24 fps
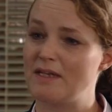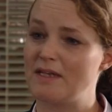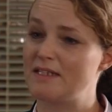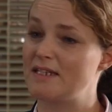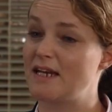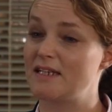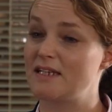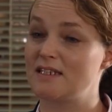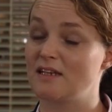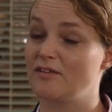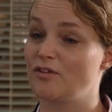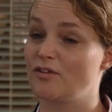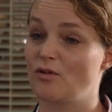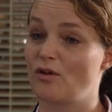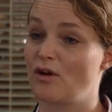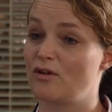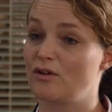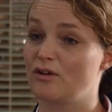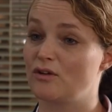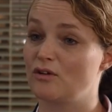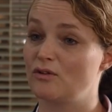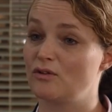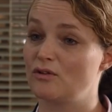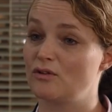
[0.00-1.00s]
attending of your
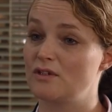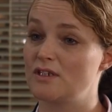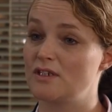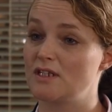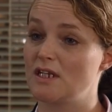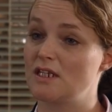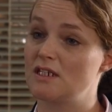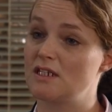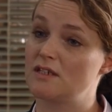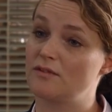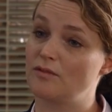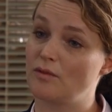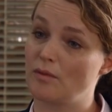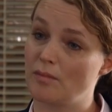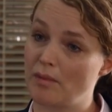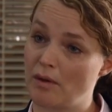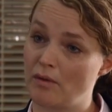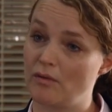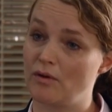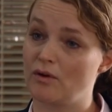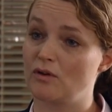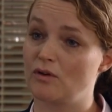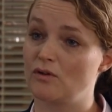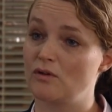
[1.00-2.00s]
own accord. The interview will
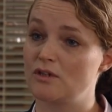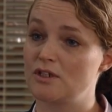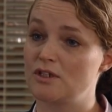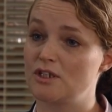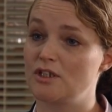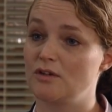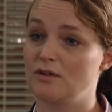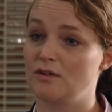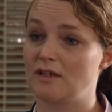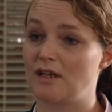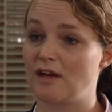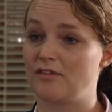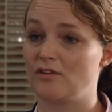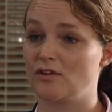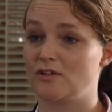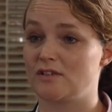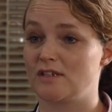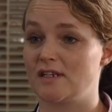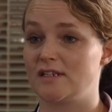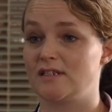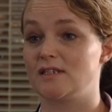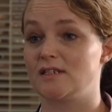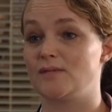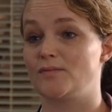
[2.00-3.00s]
be recorded. You can have
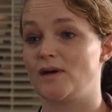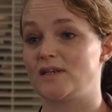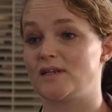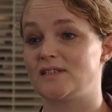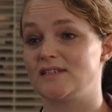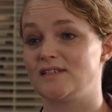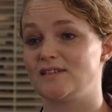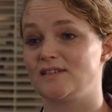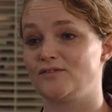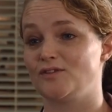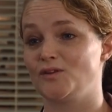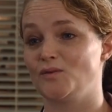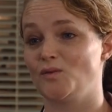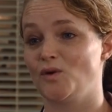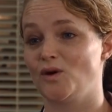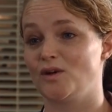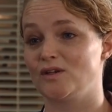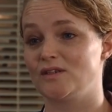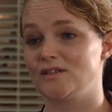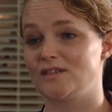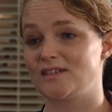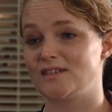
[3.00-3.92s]
your solicitor present if you want.